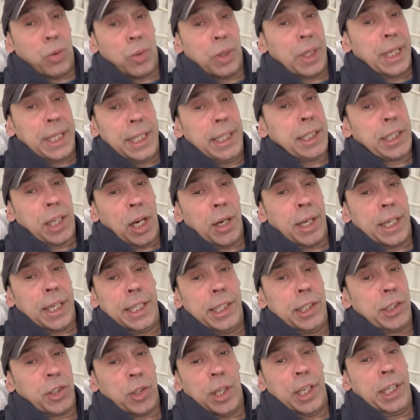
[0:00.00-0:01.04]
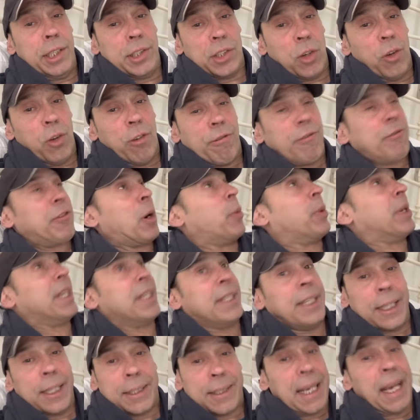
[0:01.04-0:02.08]
he's not throwing
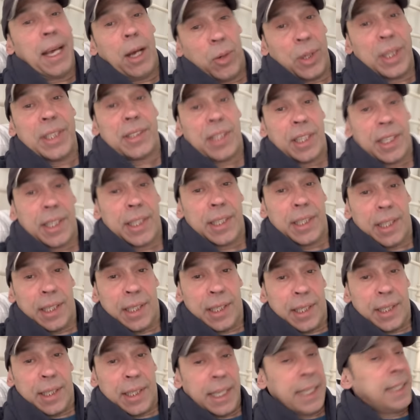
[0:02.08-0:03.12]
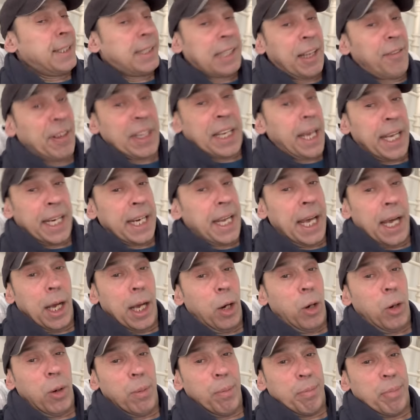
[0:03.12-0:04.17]
in the towel, is he? He's never getting
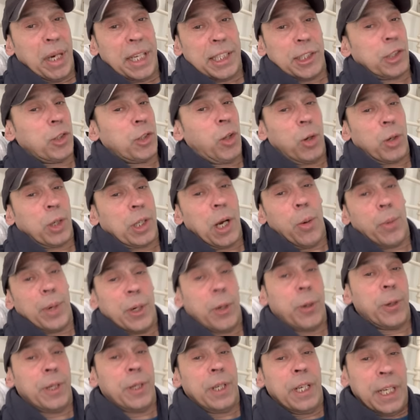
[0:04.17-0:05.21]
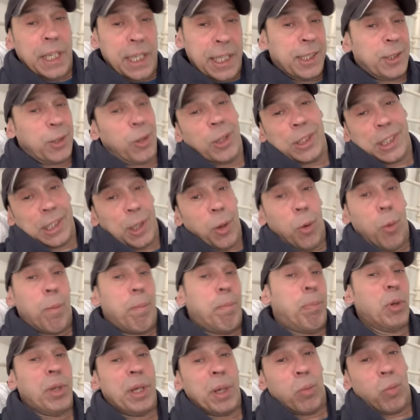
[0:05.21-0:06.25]
out, but he's not going on. He's got his little
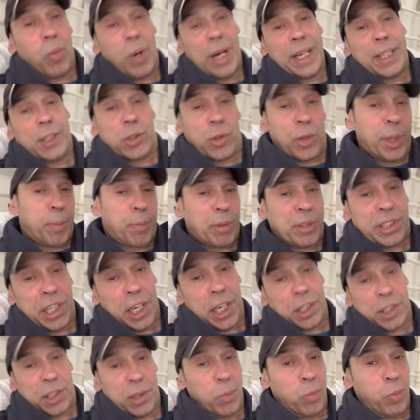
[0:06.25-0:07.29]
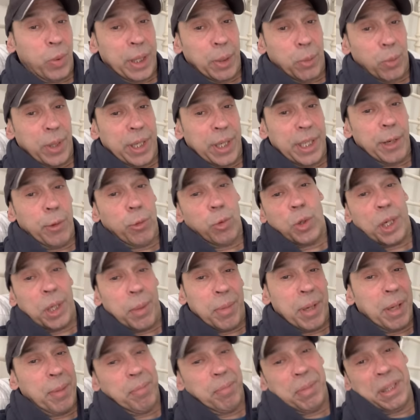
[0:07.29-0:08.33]
bullying ways on the protection wing where they're all going to
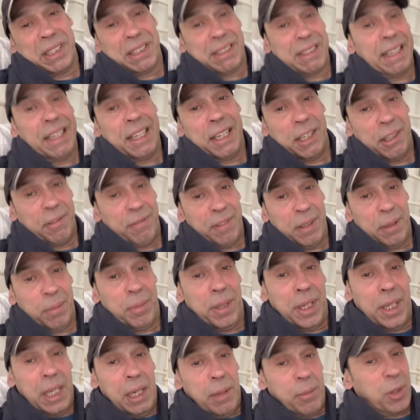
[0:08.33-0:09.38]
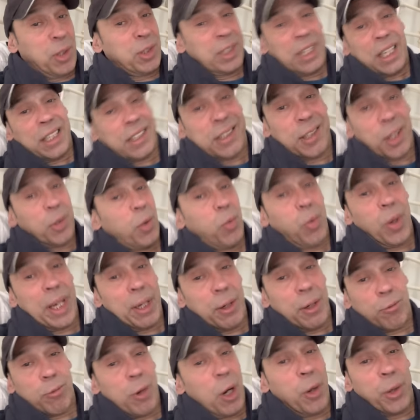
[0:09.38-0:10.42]
be a bit scared of him because that's the
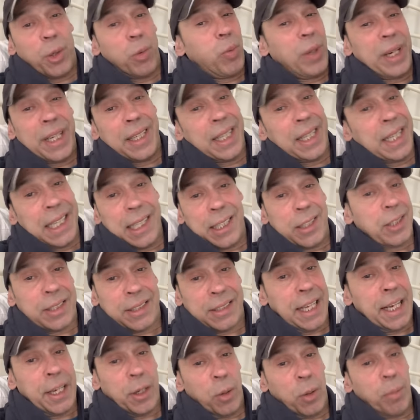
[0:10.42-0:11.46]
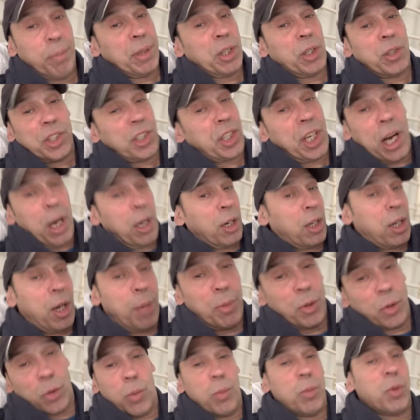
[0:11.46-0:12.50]
only wing that he could stay on because he can't come
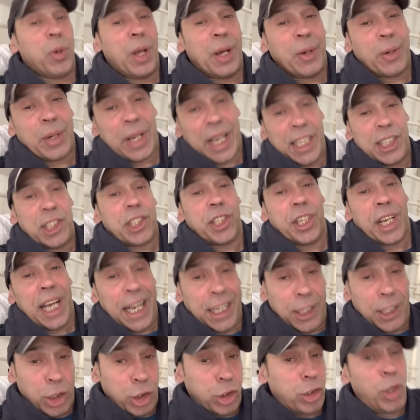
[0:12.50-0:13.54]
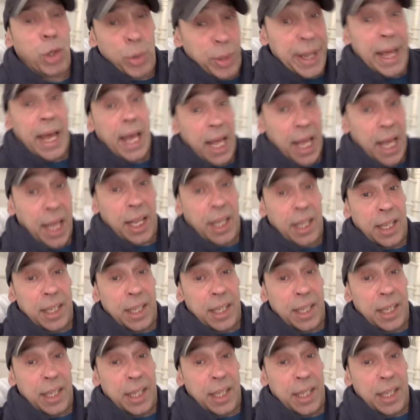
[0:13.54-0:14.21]
on normal location and do that.